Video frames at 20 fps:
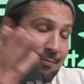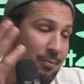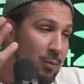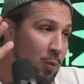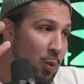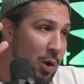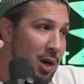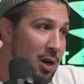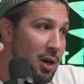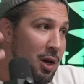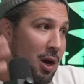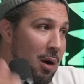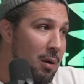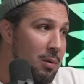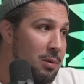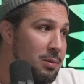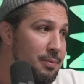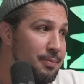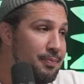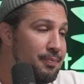Where are you going to
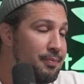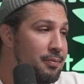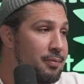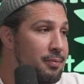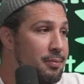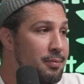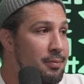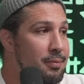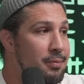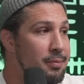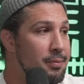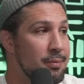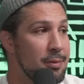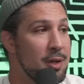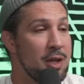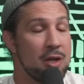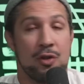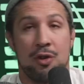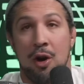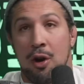go?
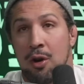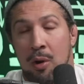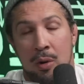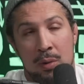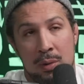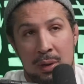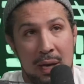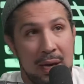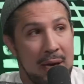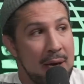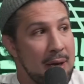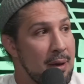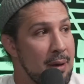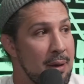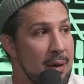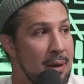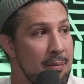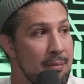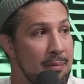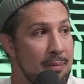You start your own league?
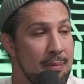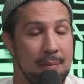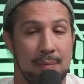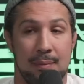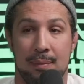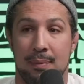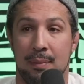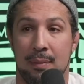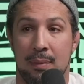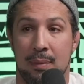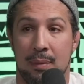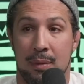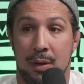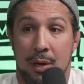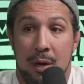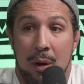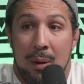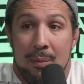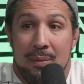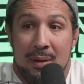You
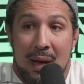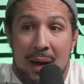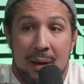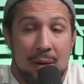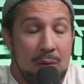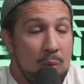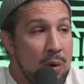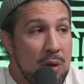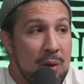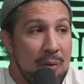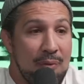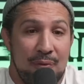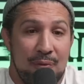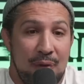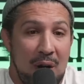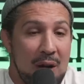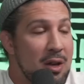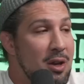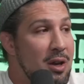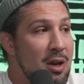know what I'm saying? So what yeah. the
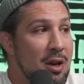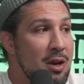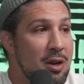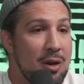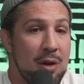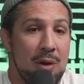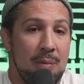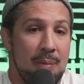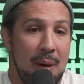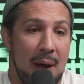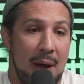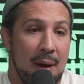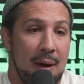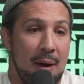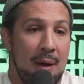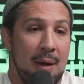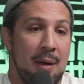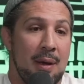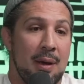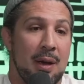fuck you going to do, man?
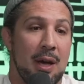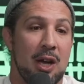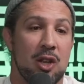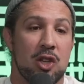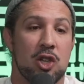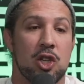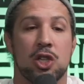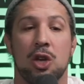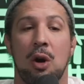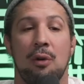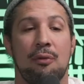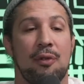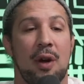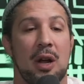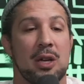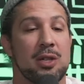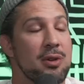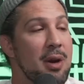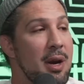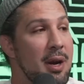It's so
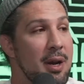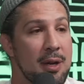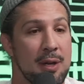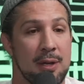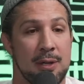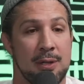frustrating.